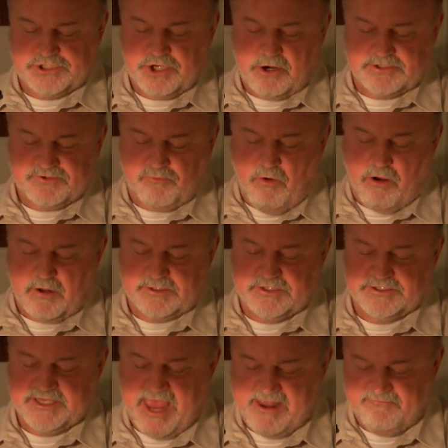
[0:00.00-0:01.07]

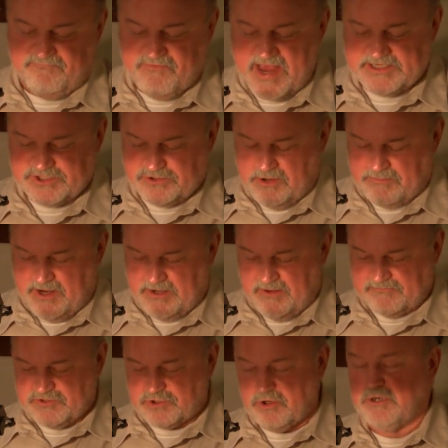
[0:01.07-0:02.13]
churchwardens, and vestrymen
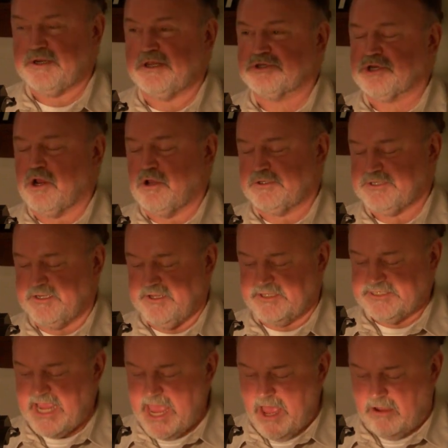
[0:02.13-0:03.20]
of Trinity Church in
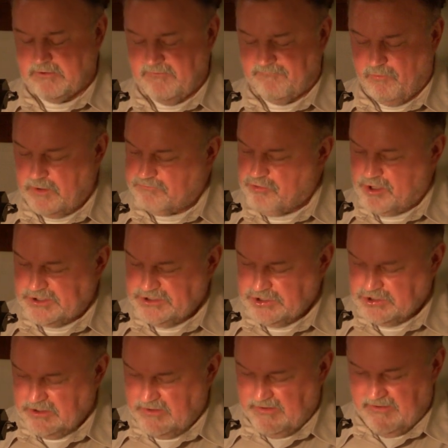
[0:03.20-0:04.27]
the town of Woodbridge,